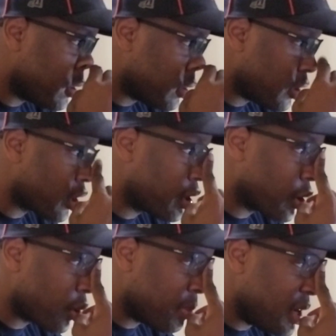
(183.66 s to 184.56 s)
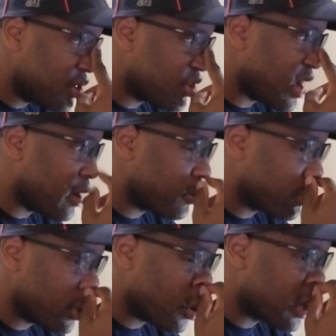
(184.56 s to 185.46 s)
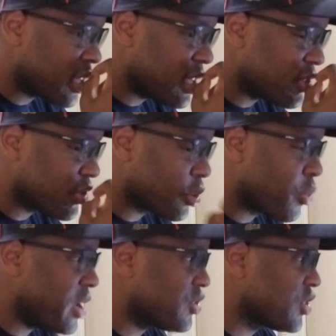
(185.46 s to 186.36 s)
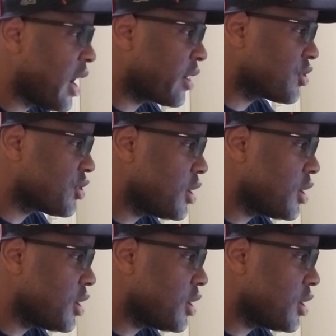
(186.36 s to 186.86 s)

They're going to go to Beantown going against the Red Sox.